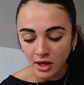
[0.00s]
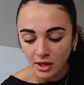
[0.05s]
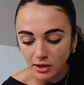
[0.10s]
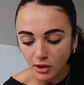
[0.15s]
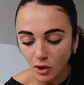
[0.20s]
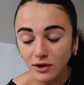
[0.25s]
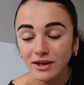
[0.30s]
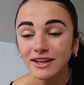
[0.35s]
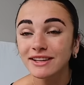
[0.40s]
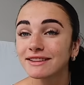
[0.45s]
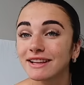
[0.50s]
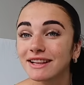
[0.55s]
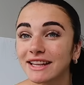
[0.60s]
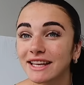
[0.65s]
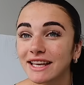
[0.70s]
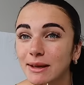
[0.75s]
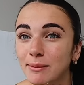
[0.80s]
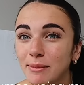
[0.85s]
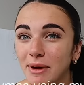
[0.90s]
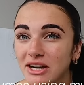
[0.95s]
Go click the
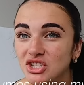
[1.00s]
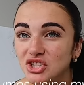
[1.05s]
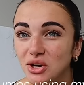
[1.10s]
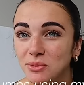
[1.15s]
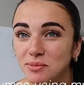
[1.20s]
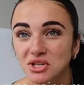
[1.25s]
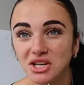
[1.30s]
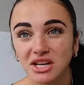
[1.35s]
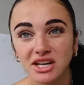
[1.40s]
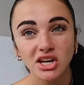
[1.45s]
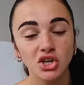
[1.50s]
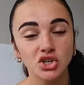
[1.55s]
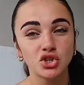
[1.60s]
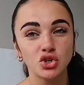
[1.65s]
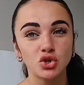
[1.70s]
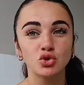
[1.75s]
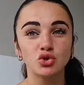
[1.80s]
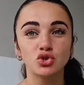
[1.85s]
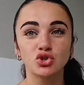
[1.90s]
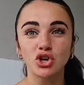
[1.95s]
link in my description
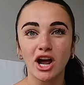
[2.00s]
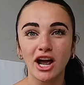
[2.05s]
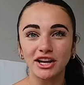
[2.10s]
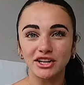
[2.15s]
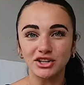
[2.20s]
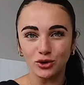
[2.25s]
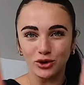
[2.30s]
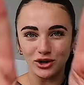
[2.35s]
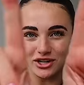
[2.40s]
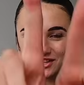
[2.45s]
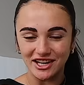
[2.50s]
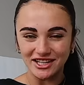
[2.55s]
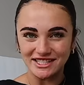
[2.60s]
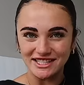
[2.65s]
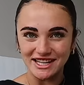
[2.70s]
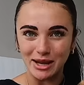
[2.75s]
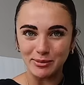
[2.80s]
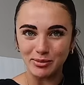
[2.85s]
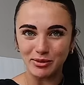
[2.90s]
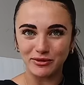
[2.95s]
to try your
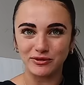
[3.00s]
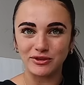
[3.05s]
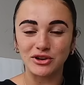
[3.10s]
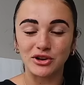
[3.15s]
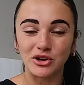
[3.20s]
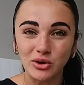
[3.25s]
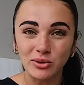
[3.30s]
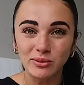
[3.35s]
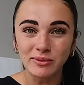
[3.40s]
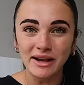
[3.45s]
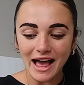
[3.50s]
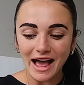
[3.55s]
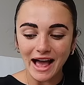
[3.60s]
Dossier perfume.